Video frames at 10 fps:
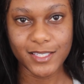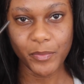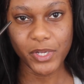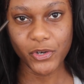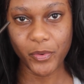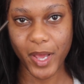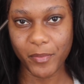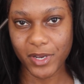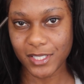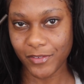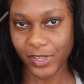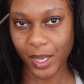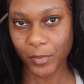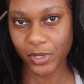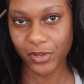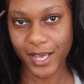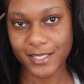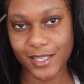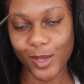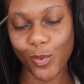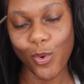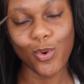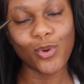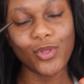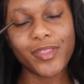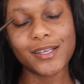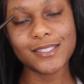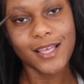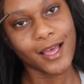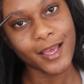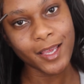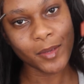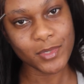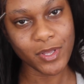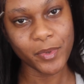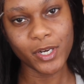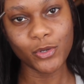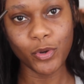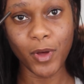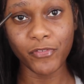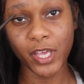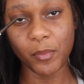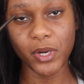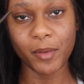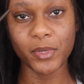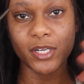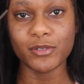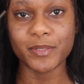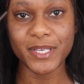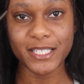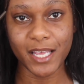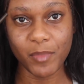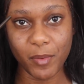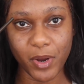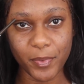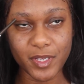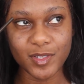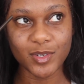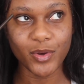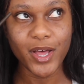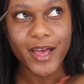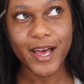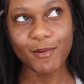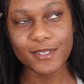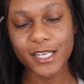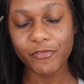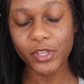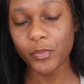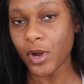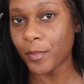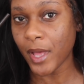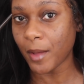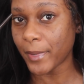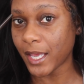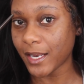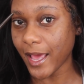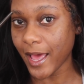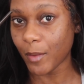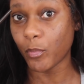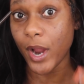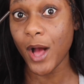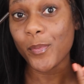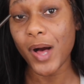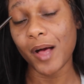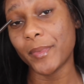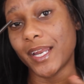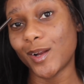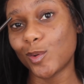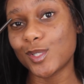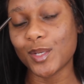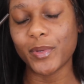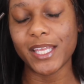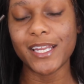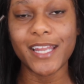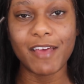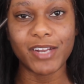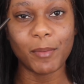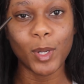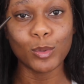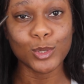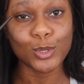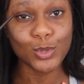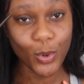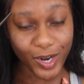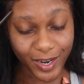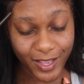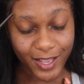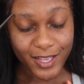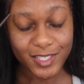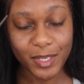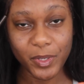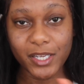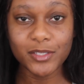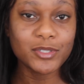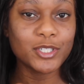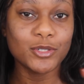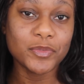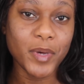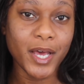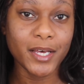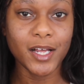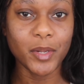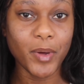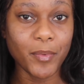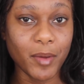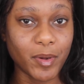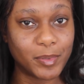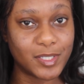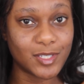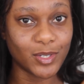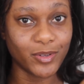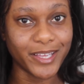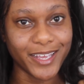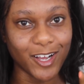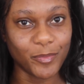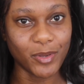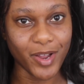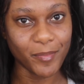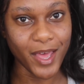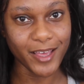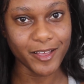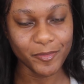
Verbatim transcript: So I'm going to do my eyebrows off camera. You guys see it all the time. So I'm going to do them off camera, and I'm going to use my same eyebrow pencil. I was looking for the brow pomade at Ulta, but they didn't have it at my Ulta store. So I'm going to just use my Colourpop eyebrow pencil, and I'll be right back.